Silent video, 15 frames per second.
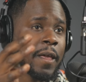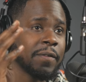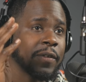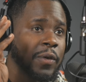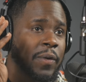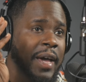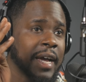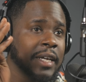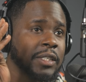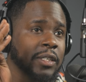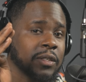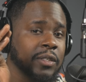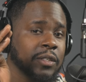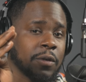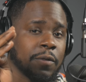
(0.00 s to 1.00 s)
If you ask
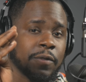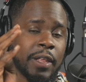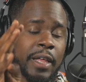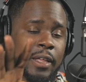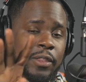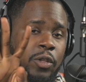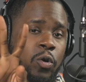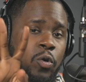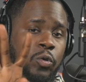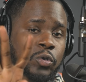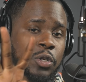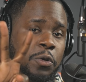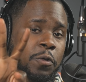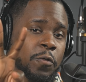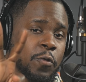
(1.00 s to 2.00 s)
yourself that, those
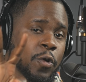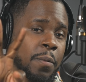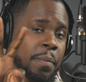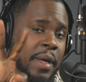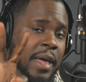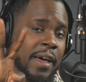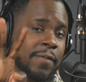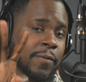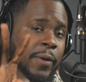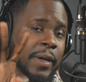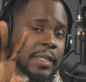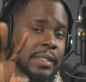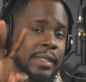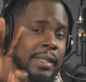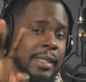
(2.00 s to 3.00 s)
are the four
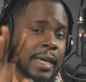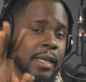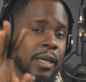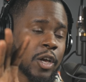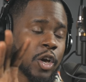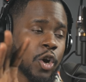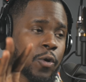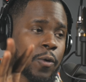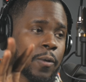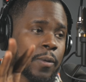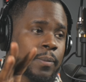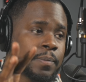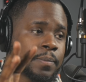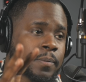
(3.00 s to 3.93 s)
pathways to letting go.